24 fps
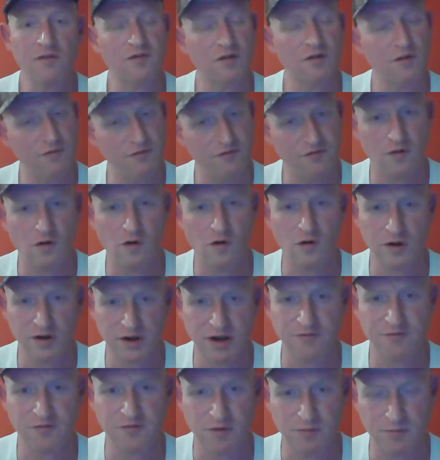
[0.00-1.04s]
from four
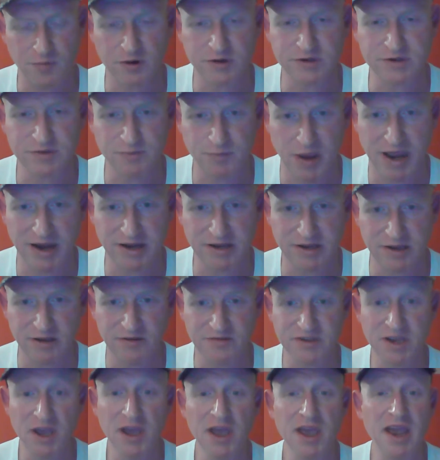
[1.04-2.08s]
different
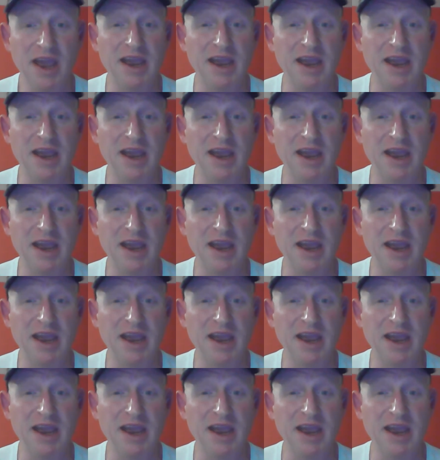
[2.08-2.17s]
perspectives,